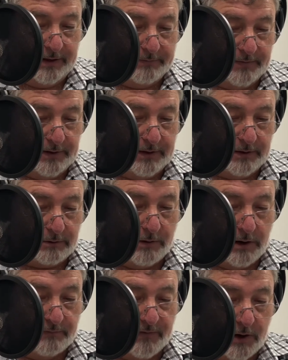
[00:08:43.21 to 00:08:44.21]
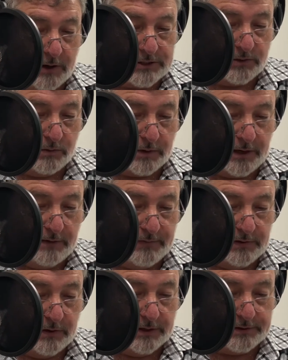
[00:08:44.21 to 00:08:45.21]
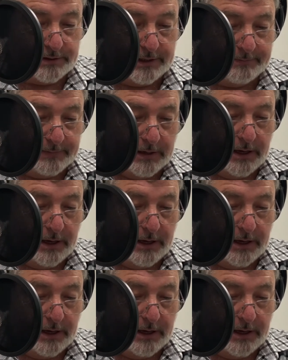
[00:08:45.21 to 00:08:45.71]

the coronavirus or COVID-19.